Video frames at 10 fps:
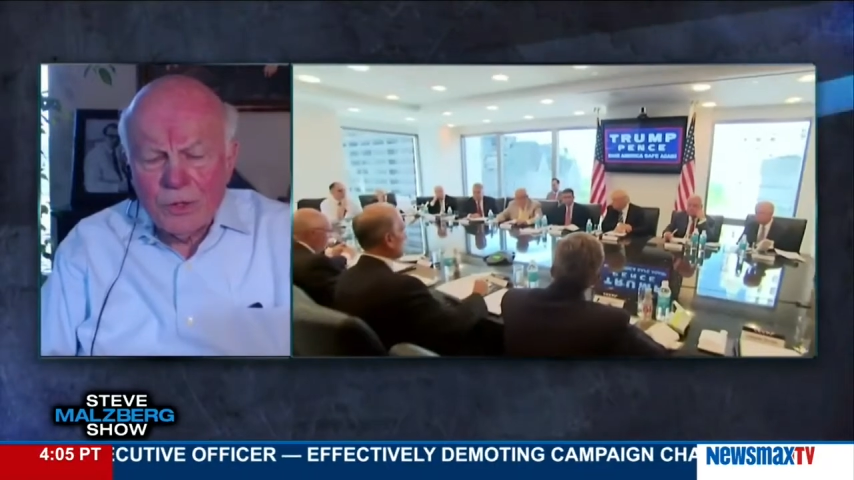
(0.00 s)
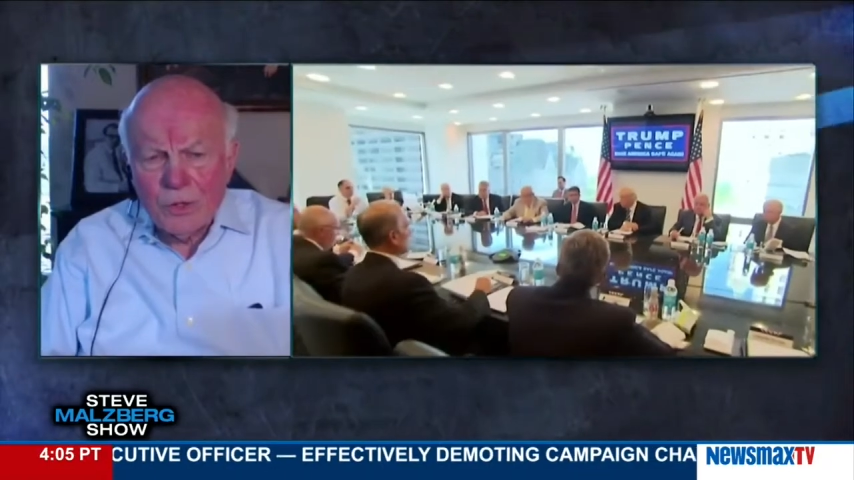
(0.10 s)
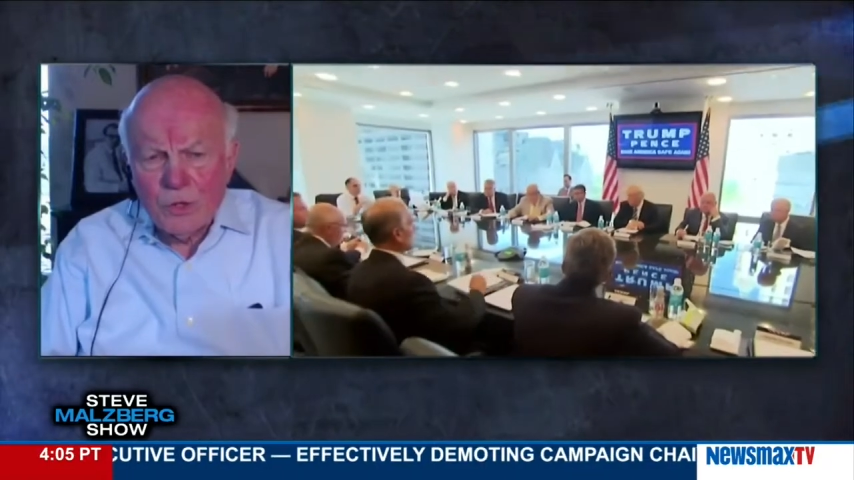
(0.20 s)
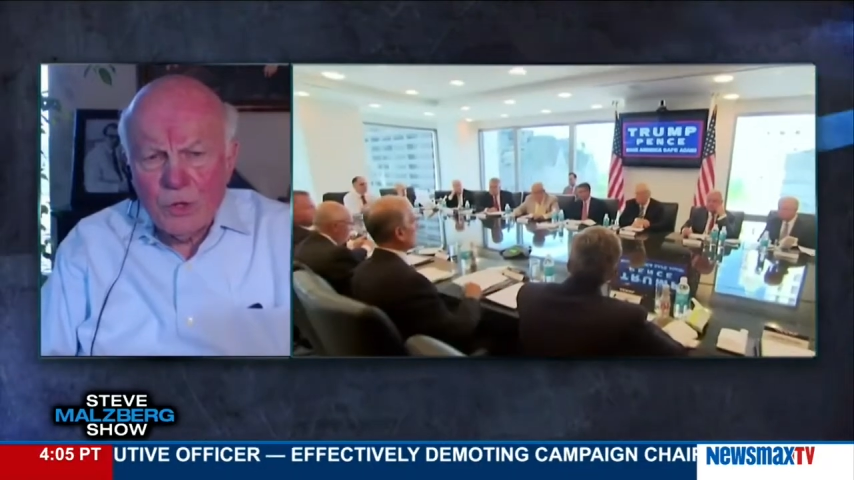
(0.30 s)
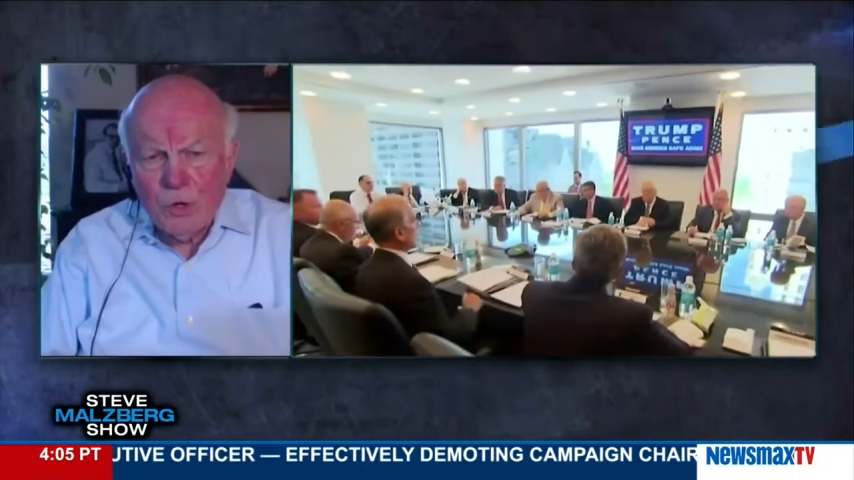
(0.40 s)

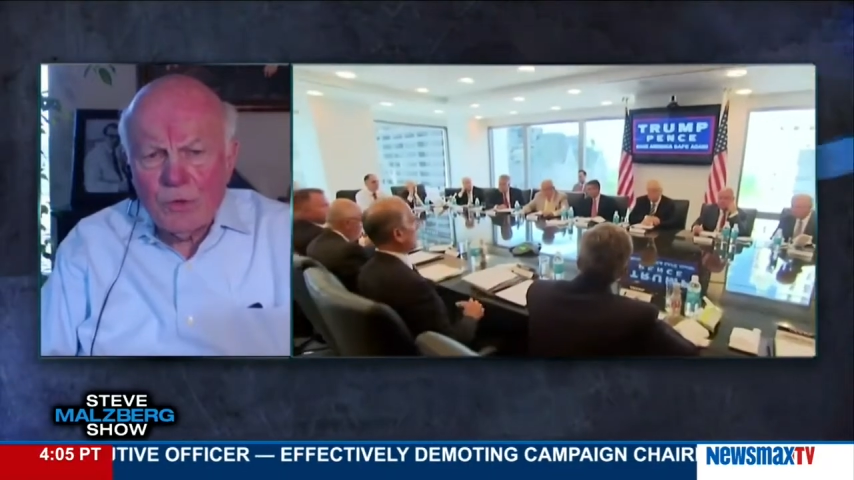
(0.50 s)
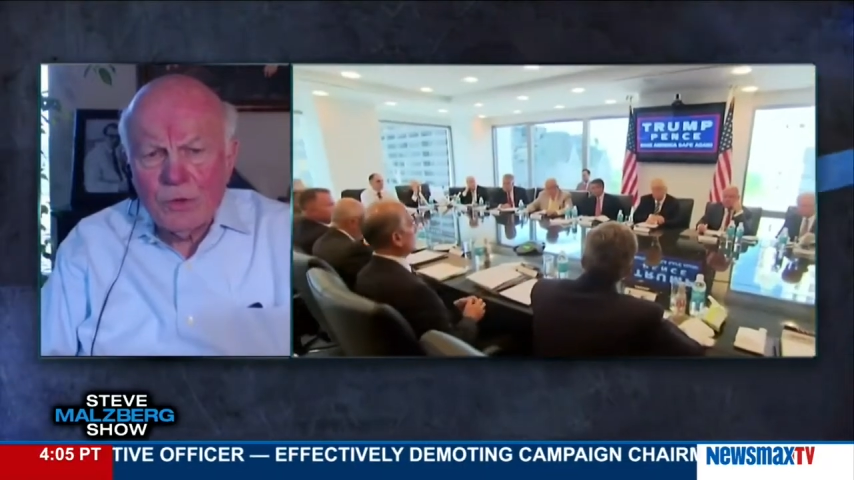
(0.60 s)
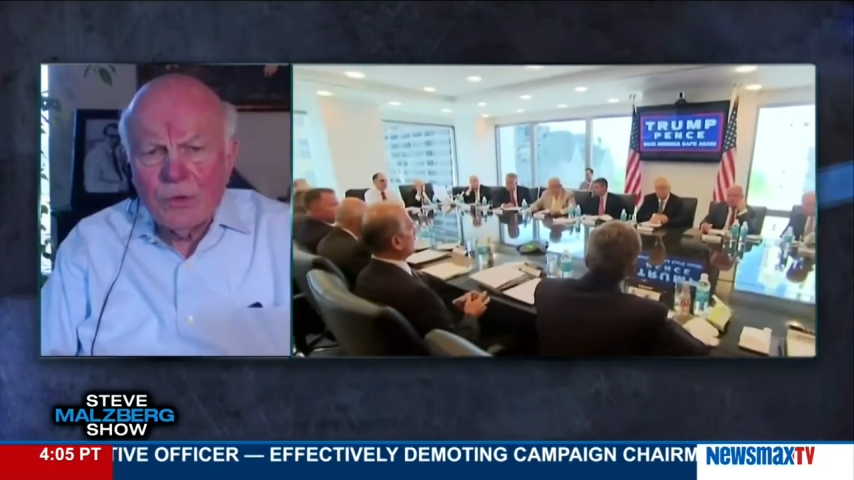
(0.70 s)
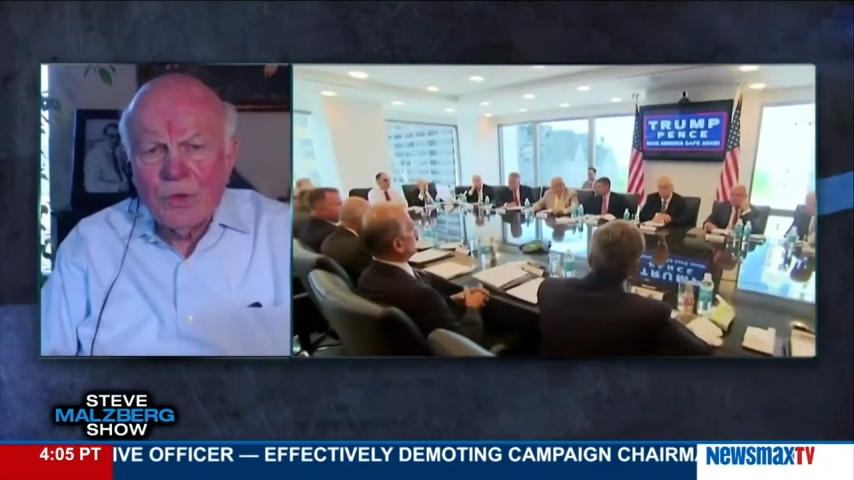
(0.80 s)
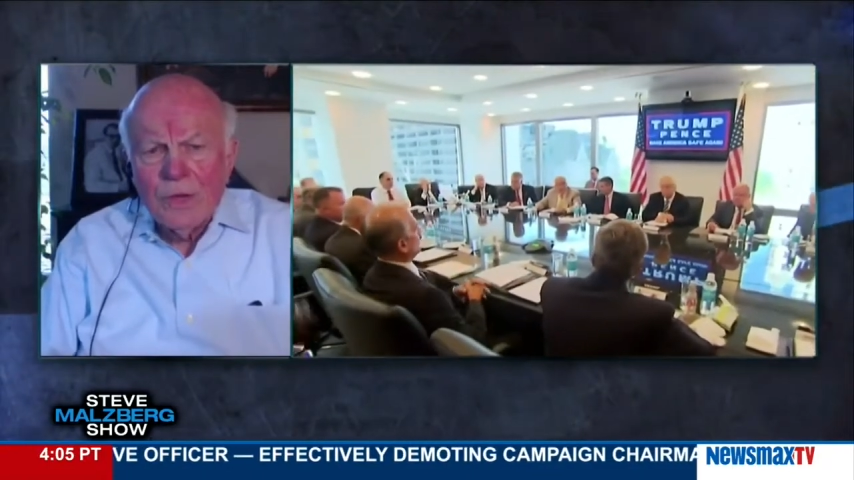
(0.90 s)

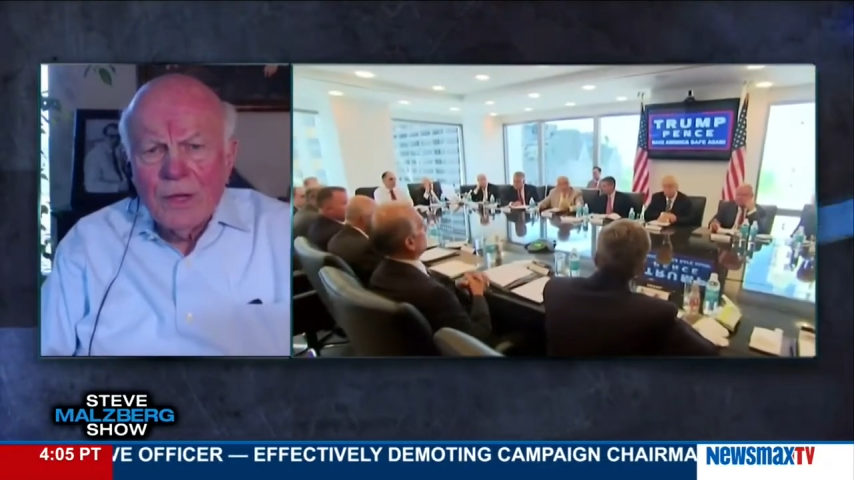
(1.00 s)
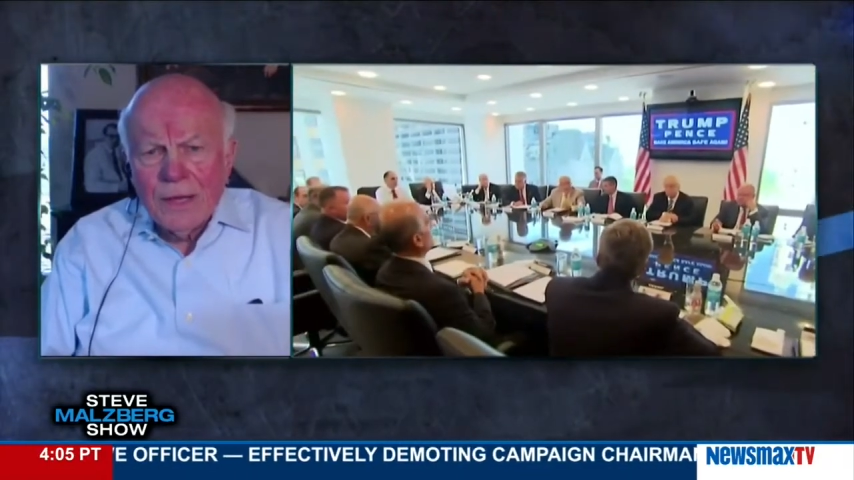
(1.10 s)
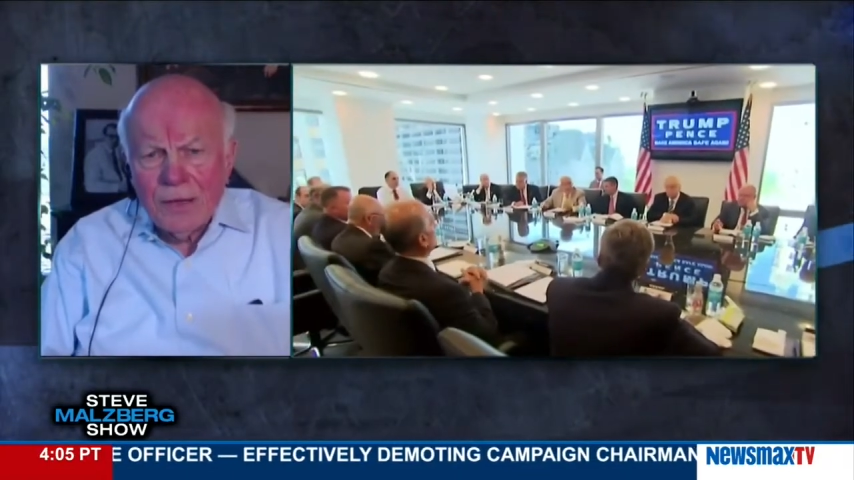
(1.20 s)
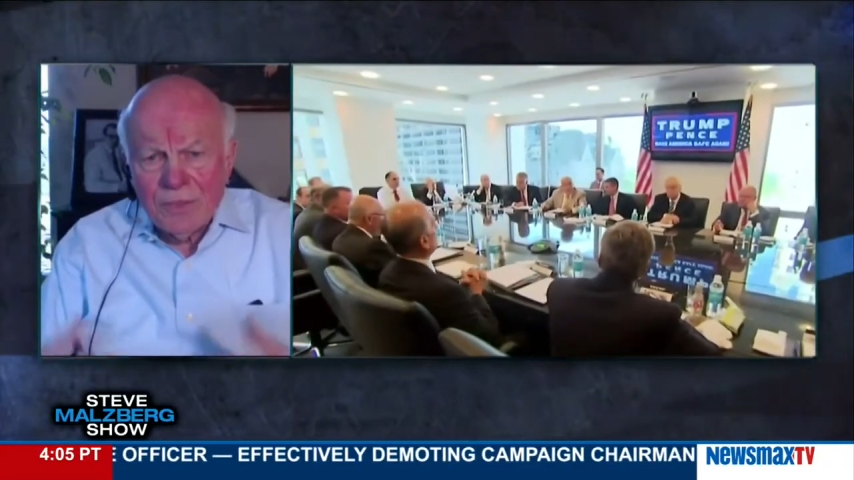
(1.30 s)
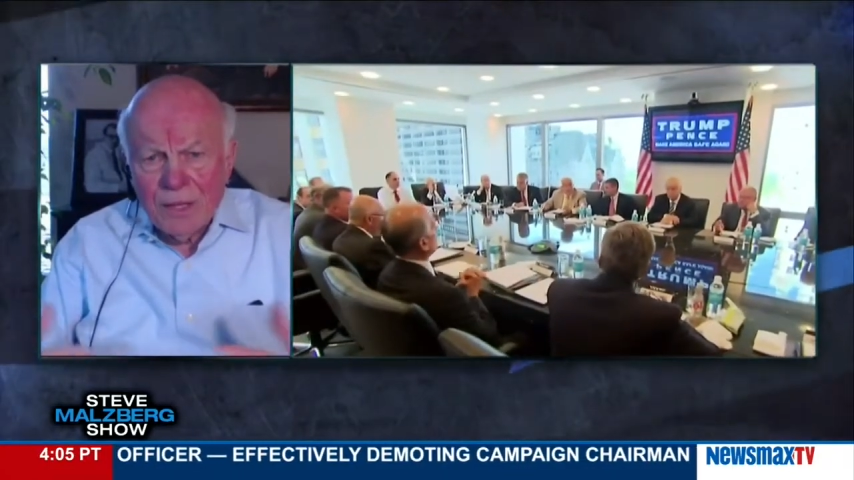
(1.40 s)
conservatives
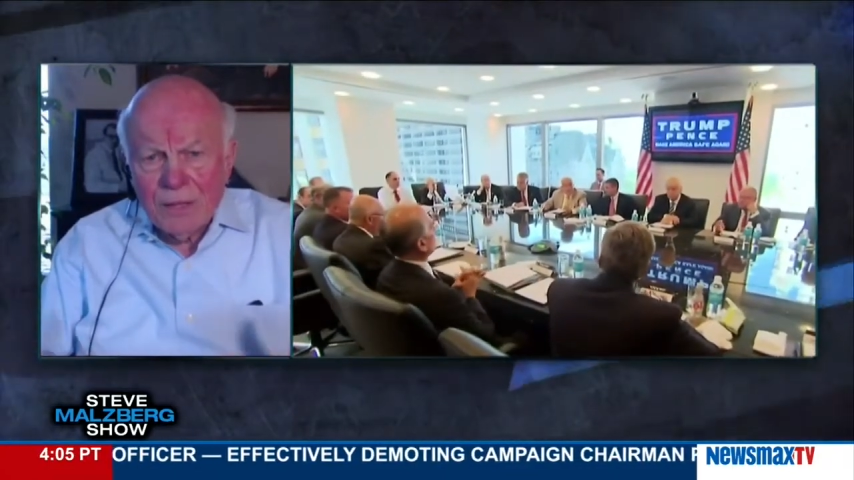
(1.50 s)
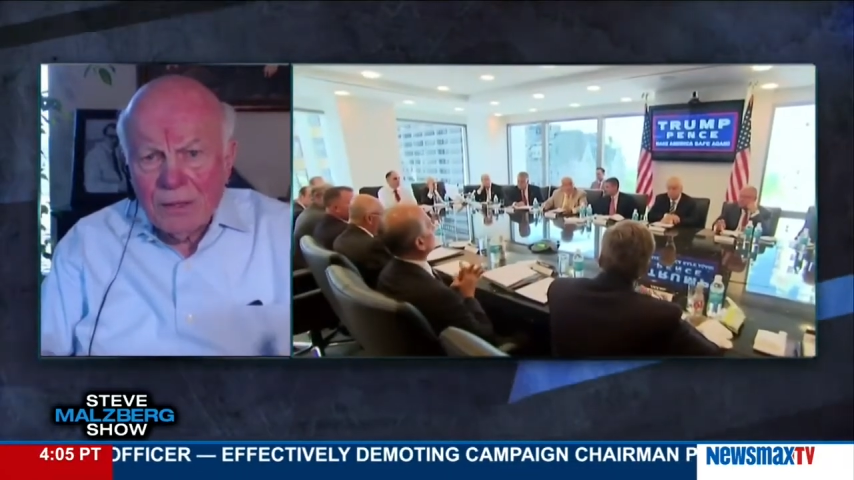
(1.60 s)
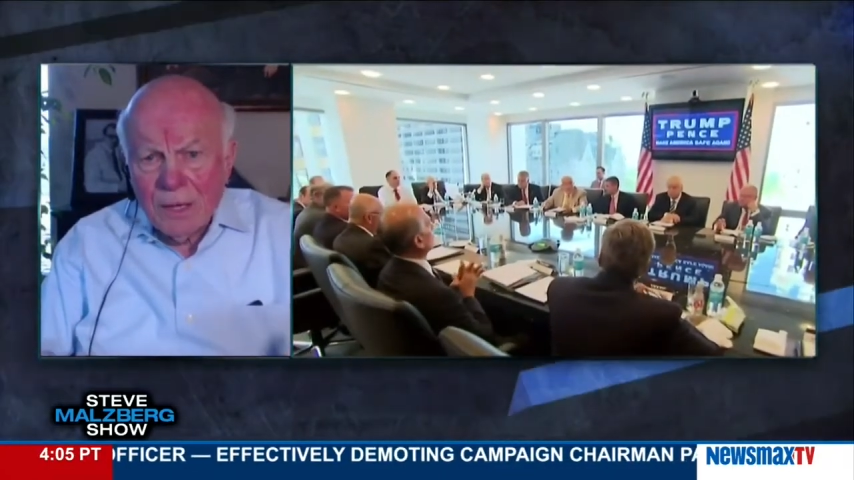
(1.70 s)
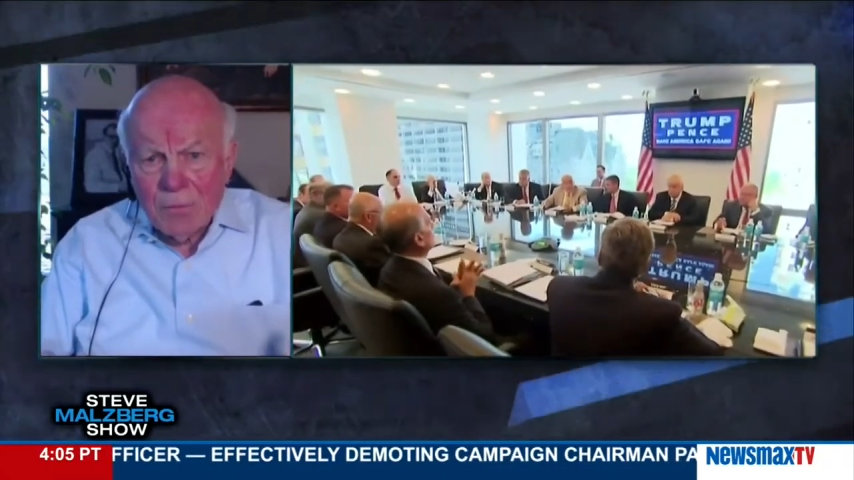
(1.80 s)
if they uh,